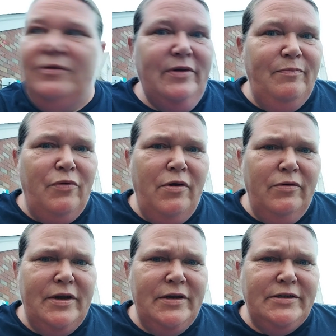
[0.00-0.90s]
We
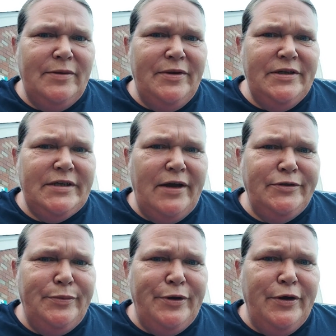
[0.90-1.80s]
broke into somebody's
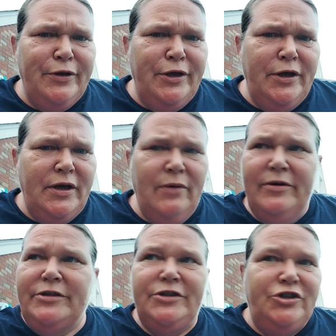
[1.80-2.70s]
house apparently and
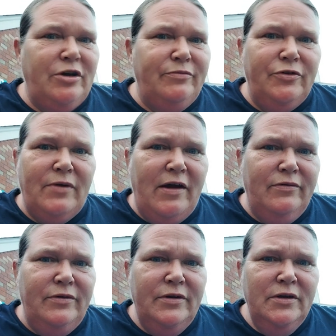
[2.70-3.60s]
we just jumped
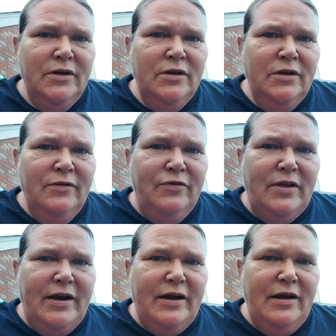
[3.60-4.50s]
around for
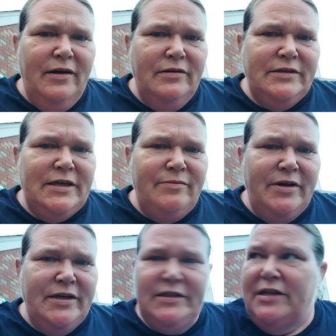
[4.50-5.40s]
like 10
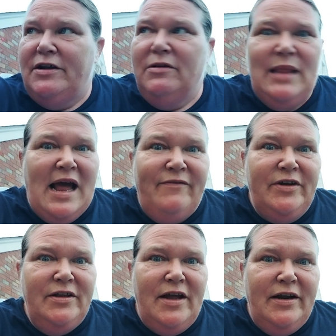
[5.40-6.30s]
minutes and they're
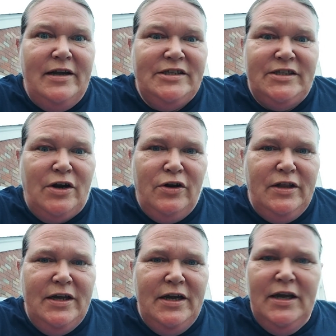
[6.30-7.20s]
laughing like
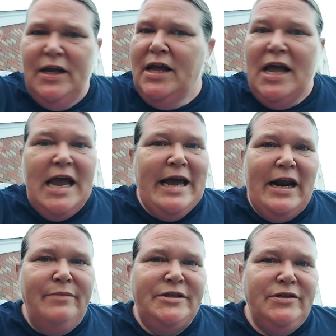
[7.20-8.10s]
hysterically. And
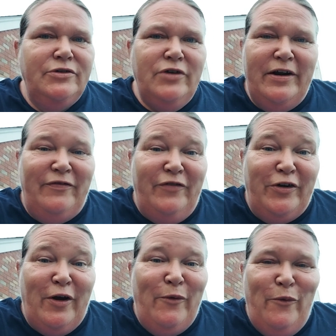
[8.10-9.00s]
I'm still trying to
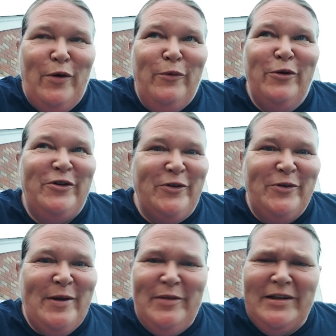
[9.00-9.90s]
figure out what we're
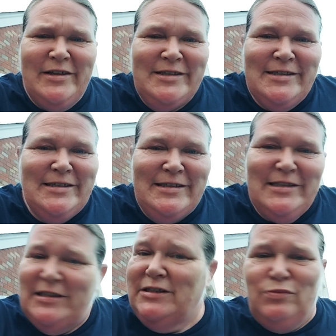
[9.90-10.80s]
doing. I'm like, this
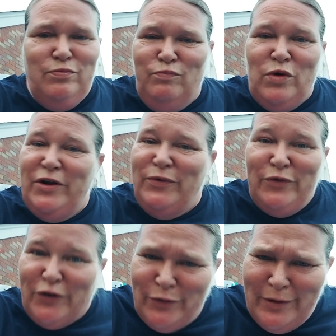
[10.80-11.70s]
is what you
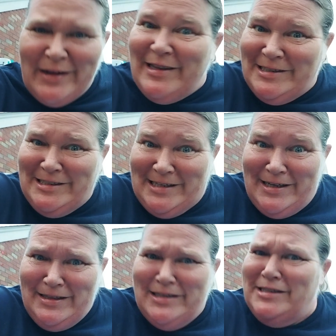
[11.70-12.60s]
do? Like, this is
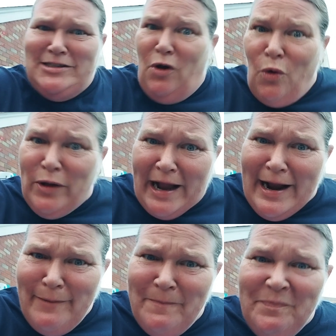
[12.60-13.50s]
it? This is the whole
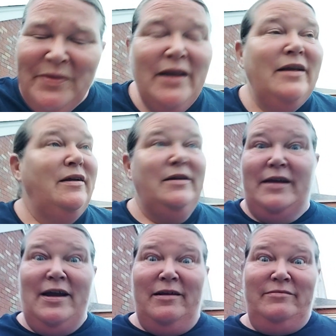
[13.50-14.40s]
game?
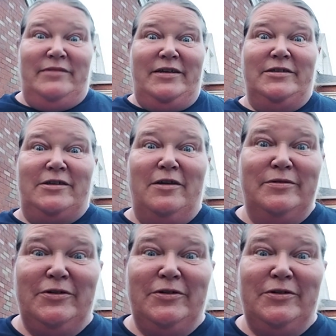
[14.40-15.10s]
Yeah, they just thought it